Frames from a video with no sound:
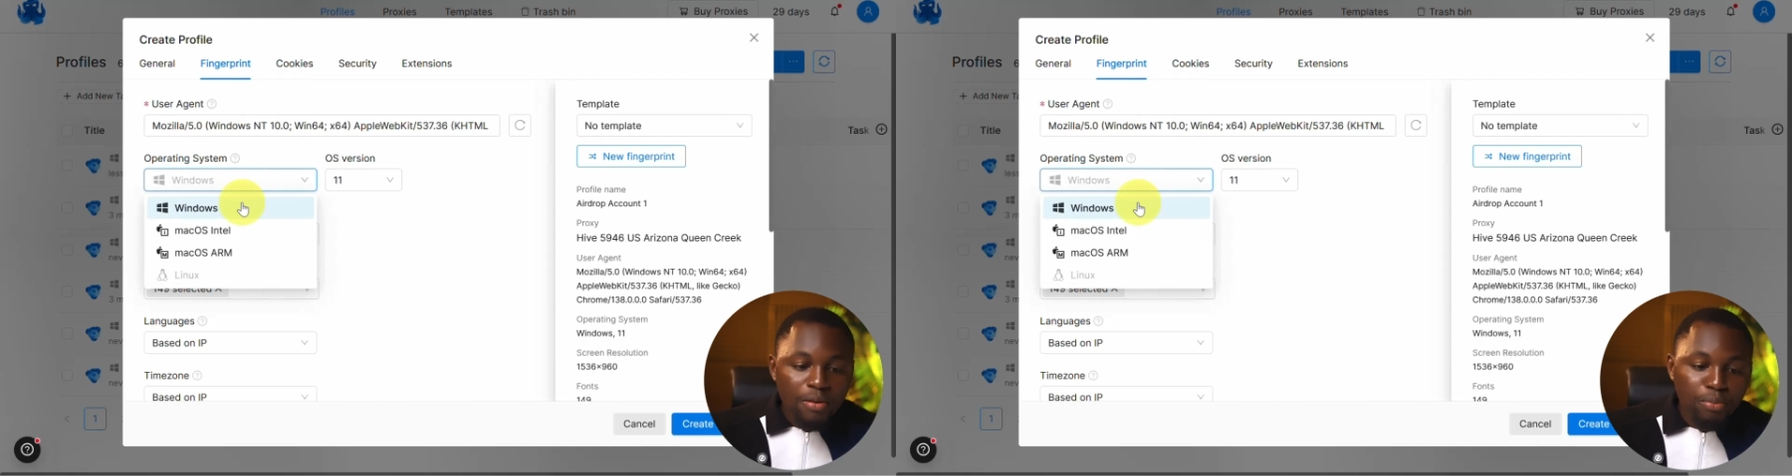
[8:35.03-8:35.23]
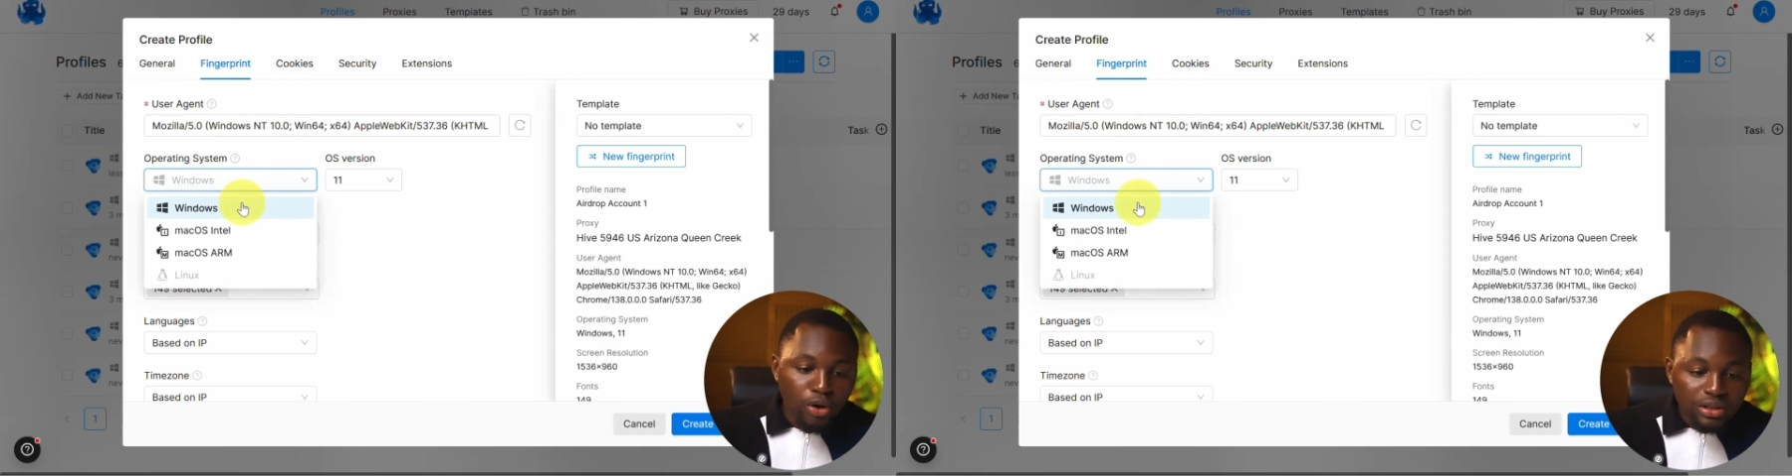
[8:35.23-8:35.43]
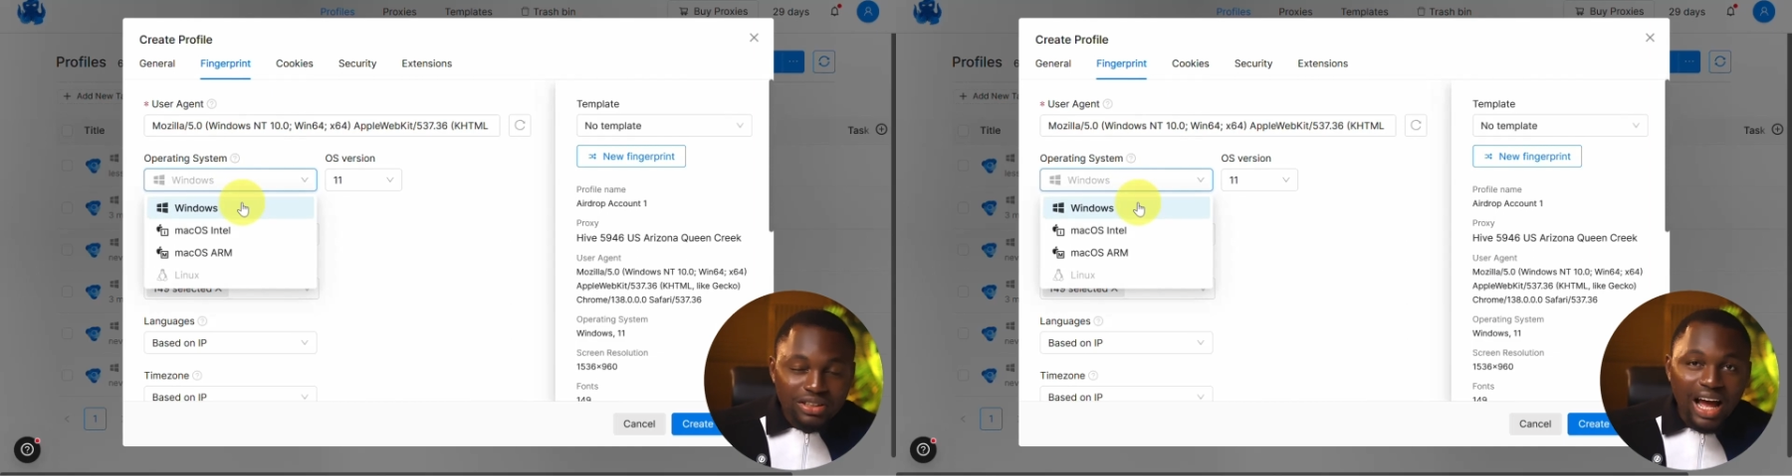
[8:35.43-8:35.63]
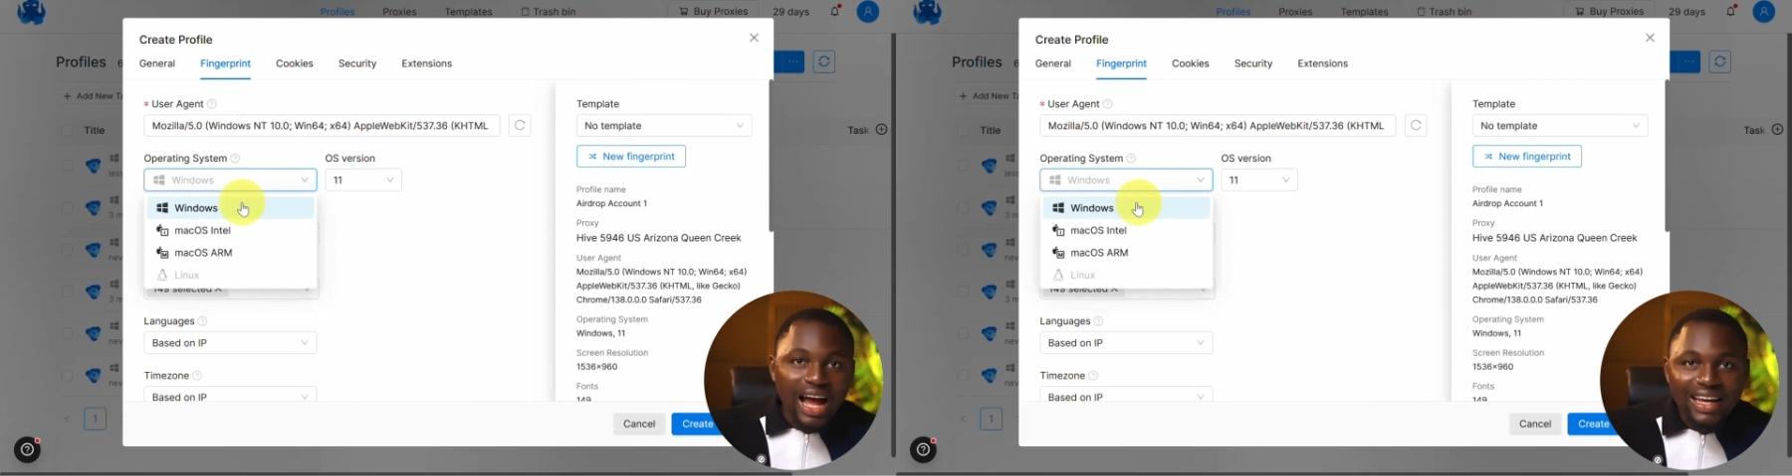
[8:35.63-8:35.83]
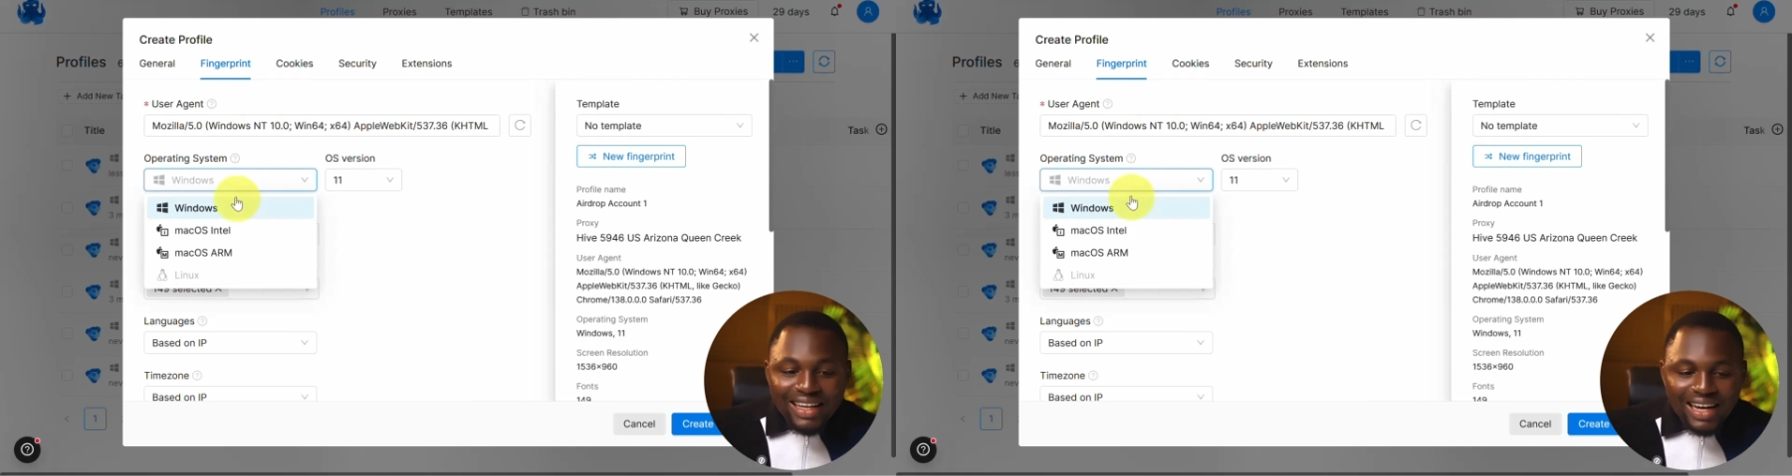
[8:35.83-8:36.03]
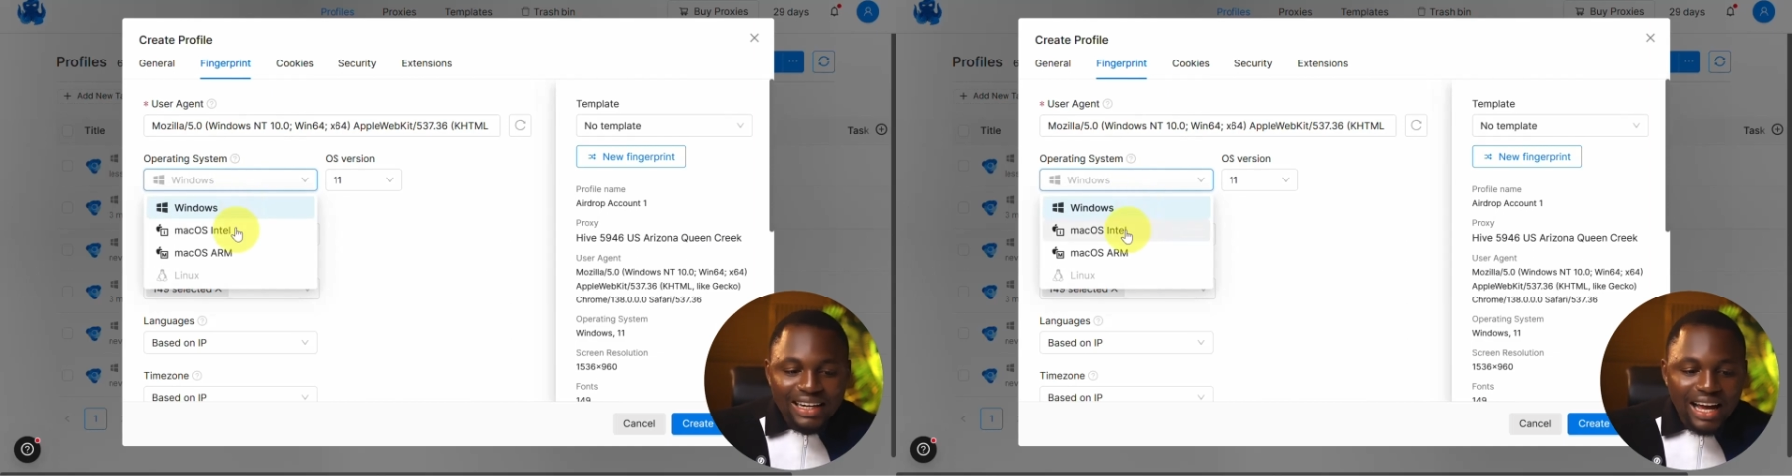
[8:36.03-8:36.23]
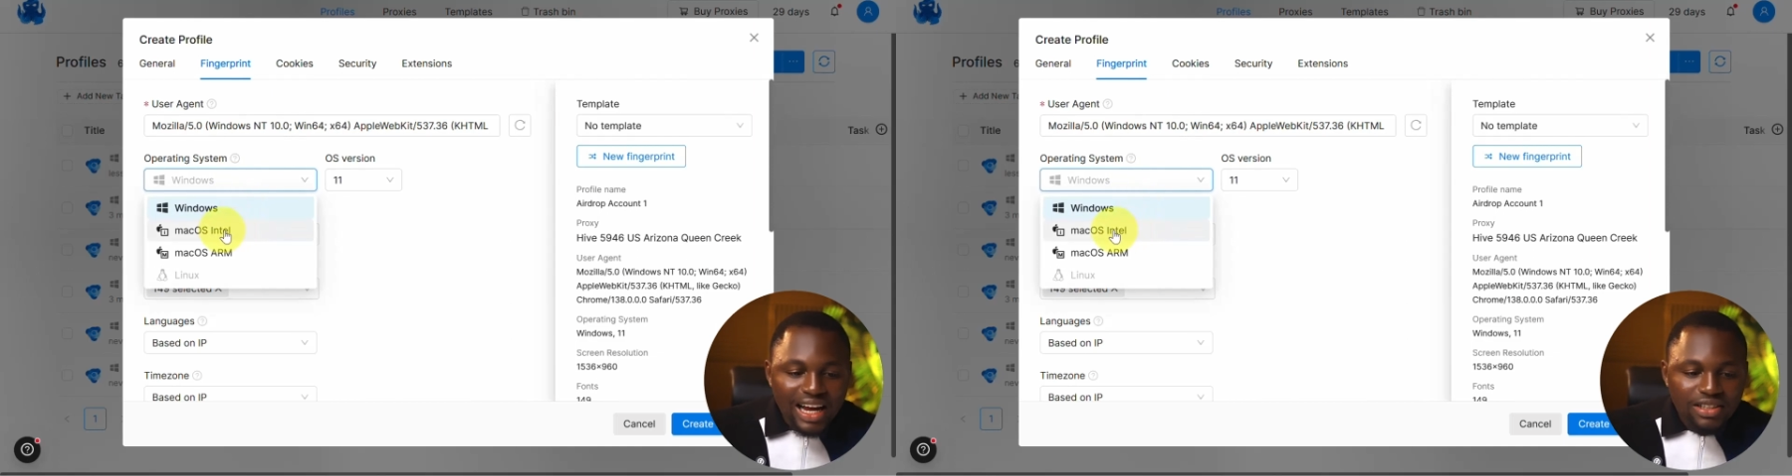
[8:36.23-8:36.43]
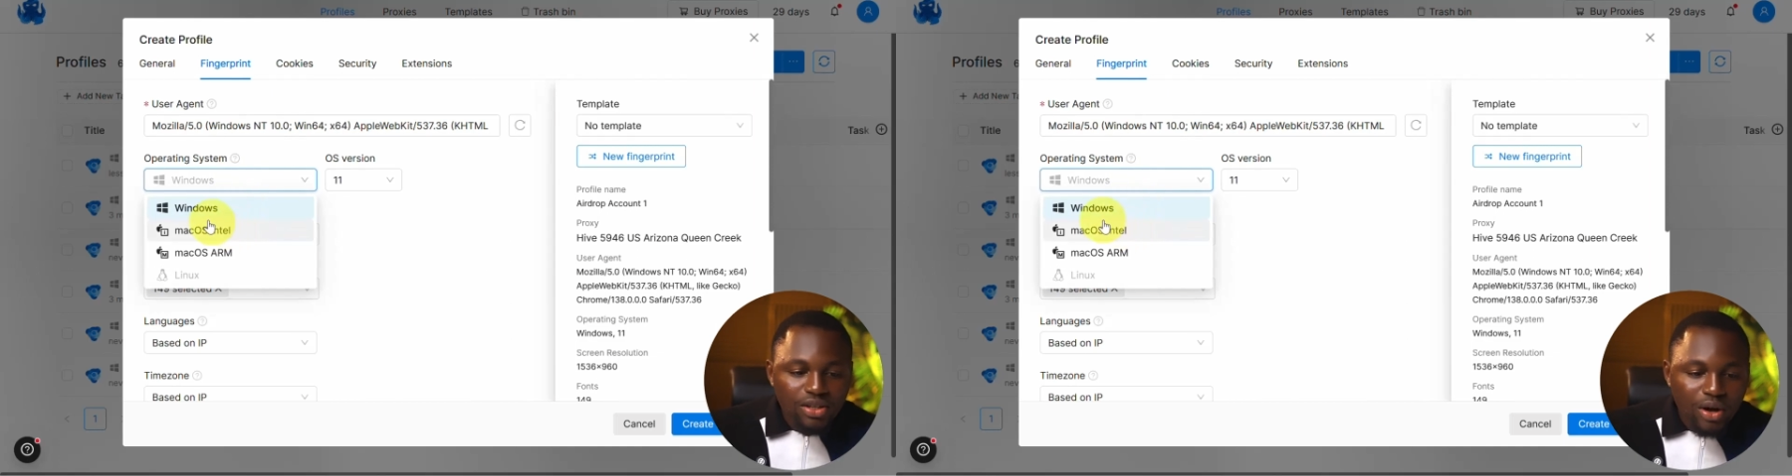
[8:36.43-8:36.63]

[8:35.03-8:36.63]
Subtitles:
but I can actually